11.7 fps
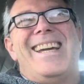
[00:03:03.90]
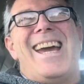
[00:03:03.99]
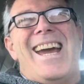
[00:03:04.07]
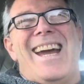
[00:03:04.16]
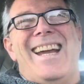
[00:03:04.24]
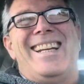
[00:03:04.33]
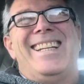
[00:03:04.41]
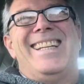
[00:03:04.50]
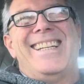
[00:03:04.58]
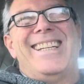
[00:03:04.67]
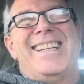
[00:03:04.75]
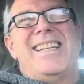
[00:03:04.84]

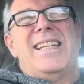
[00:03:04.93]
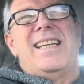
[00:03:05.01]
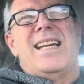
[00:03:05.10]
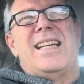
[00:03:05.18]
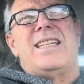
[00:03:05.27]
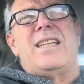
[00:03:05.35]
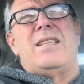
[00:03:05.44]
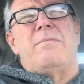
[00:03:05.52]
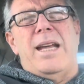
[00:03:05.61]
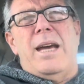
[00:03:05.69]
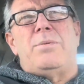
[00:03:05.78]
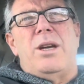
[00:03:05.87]
And I said to
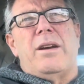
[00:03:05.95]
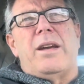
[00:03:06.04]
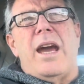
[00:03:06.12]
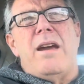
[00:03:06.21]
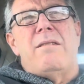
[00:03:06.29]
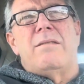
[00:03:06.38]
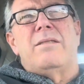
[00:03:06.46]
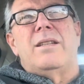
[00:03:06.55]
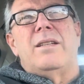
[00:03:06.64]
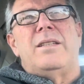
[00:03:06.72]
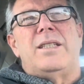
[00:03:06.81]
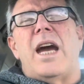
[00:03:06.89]
him, "Labs, you okay?"
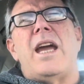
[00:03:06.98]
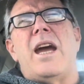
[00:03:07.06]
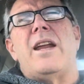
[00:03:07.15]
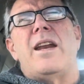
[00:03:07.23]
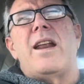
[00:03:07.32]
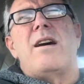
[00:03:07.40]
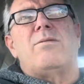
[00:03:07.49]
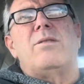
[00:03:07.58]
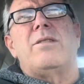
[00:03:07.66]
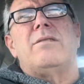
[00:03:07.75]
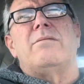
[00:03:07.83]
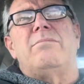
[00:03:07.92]
He said, yeah, no, all
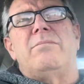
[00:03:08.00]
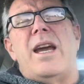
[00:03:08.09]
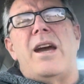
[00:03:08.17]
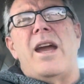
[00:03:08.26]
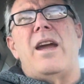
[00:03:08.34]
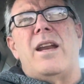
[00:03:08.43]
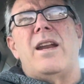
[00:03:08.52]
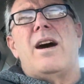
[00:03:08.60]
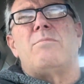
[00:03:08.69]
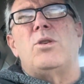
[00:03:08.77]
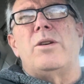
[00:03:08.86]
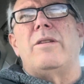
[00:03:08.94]
good. Yeah, no,
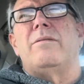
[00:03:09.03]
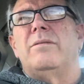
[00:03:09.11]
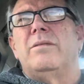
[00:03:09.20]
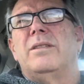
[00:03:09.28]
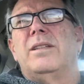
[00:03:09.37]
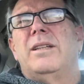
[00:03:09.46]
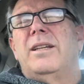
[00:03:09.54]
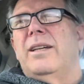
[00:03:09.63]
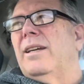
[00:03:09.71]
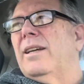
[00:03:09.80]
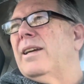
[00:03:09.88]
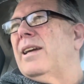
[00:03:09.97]
I'm all good.
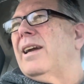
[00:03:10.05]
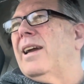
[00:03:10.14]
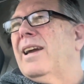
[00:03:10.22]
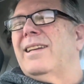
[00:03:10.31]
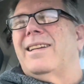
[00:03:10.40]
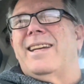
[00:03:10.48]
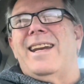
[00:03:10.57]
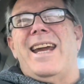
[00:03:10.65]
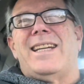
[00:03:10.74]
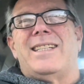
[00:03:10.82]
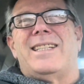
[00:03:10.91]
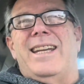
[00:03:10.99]
And
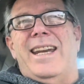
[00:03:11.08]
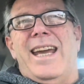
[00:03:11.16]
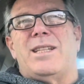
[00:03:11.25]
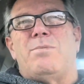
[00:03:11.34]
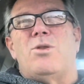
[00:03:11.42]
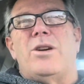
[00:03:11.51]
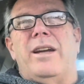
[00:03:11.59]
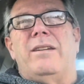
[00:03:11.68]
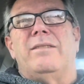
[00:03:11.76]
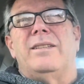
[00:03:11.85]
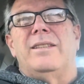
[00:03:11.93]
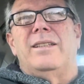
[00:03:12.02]
the next morning
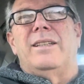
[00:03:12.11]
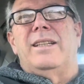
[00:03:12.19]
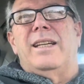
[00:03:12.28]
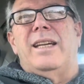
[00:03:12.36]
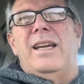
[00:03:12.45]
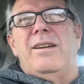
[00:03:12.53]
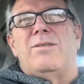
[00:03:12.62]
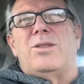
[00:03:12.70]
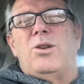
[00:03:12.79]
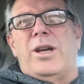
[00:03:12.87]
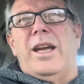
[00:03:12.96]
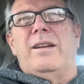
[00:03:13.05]
he
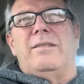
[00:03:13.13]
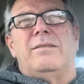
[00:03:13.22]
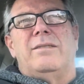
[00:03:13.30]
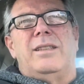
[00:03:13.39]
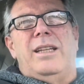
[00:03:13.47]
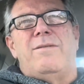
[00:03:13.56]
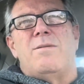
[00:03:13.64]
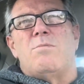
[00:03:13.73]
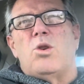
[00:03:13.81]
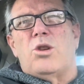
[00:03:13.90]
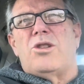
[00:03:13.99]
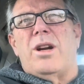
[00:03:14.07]
was looking even
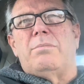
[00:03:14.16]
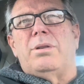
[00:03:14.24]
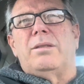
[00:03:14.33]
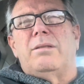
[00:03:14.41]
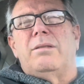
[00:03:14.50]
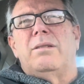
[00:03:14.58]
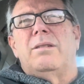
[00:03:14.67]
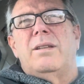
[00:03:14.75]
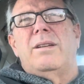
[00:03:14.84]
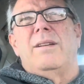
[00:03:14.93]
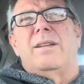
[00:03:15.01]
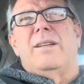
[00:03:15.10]
more troubled,
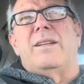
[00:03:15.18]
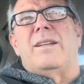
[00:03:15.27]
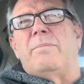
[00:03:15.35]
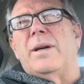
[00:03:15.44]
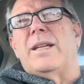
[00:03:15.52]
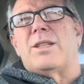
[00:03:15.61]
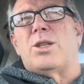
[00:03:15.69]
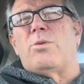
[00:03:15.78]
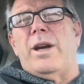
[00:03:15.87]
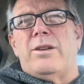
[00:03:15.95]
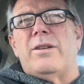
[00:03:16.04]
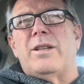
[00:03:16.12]
a bit of
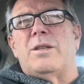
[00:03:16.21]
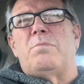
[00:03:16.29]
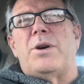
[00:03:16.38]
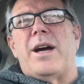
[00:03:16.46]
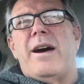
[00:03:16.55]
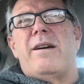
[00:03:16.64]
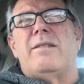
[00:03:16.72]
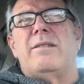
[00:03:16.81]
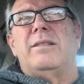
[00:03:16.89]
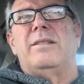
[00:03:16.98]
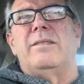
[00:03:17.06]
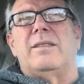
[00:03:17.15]
sweat on his brow,
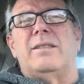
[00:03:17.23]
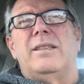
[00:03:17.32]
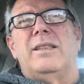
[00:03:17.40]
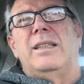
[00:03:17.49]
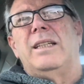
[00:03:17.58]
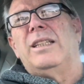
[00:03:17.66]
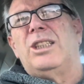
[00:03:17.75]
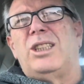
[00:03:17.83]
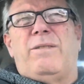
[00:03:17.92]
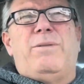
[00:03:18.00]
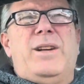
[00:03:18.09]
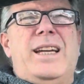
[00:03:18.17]
and he was
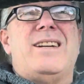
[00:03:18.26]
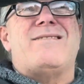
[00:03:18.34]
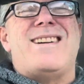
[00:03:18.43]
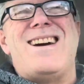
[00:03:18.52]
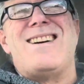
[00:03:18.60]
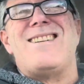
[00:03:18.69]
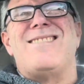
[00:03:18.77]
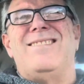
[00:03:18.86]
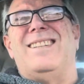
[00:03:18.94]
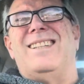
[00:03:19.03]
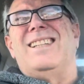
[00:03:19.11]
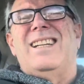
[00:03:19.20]
shuffling around,